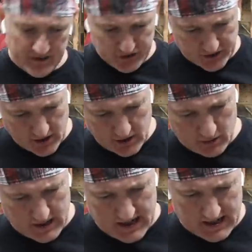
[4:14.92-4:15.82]

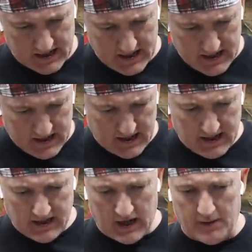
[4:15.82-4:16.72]
So uh,
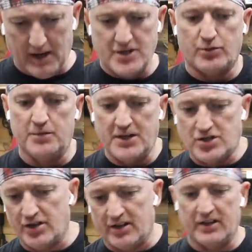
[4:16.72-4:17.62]
um, I just want to make
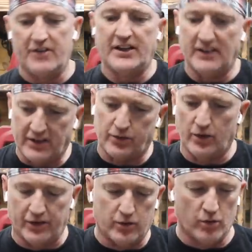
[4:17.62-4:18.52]
sure they don't have any leak
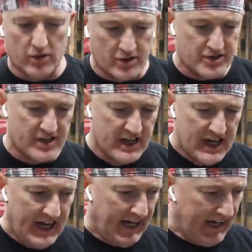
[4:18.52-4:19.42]
through on the corners.
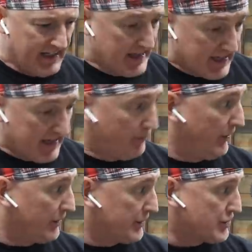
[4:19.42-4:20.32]
And then
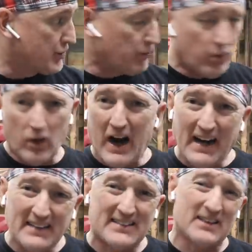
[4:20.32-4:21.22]
we're going to
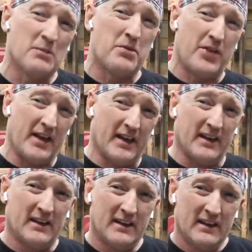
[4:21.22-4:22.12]
try
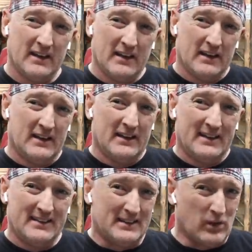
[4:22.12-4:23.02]
something.
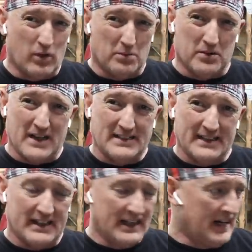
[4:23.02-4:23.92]
This is a horrible
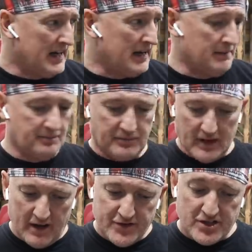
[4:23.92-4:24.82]
idea. Um,
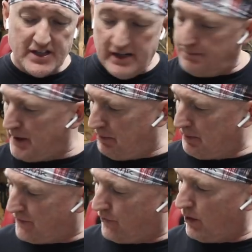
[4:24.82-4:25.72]
I've seen people
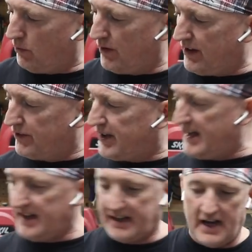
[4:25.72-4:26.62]
before where they'll
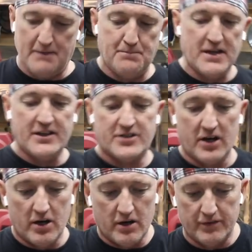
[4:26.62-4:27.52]
take a
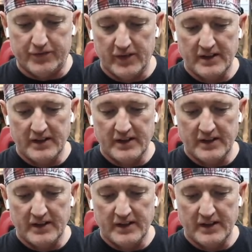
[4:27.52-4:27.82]
piece of